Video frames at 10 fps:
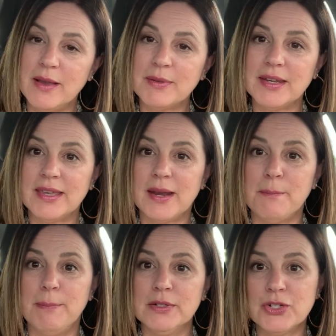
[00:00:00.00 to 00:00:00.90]
I'm going to get a
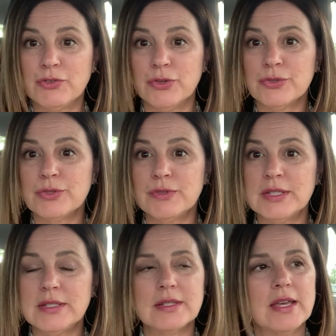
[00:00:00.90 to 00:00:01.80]
bunch of
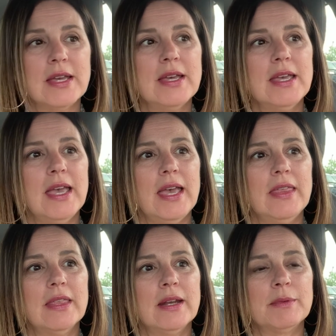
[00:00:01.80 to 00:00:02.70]
groceries,
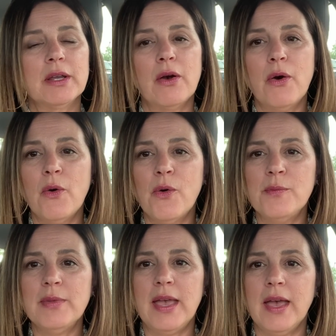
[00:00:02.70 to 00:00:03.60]
and then I'm going to go
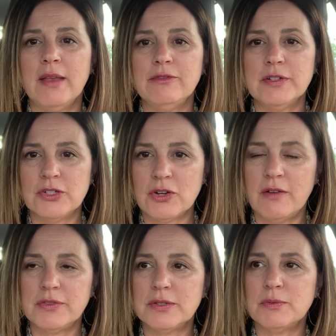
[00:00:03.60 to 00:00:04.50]
home and finish
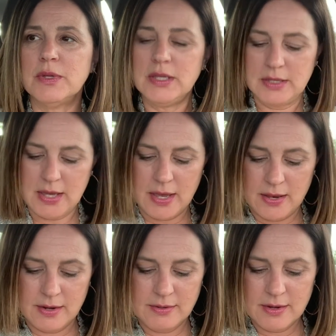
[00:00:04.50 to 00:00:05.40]
off this week
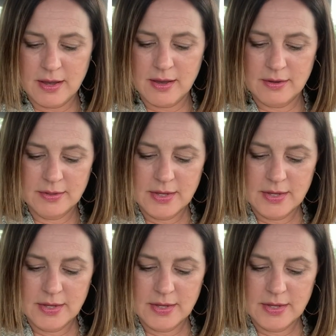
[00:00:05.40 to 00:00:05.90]
and uh,